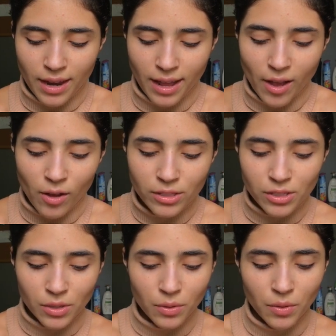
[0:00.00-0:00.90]
And I
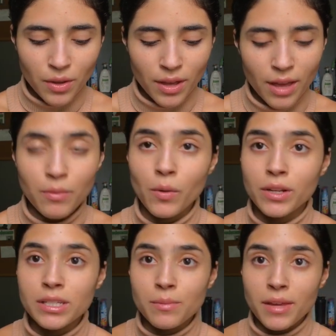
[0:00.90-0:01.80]
also am
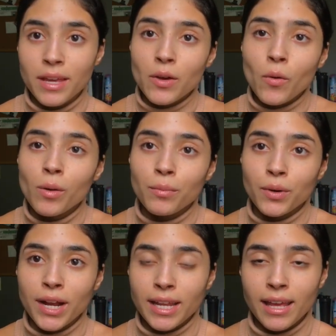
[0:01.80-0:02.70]
going to be
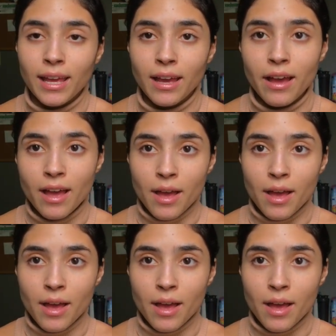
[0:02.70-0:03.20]
incorporating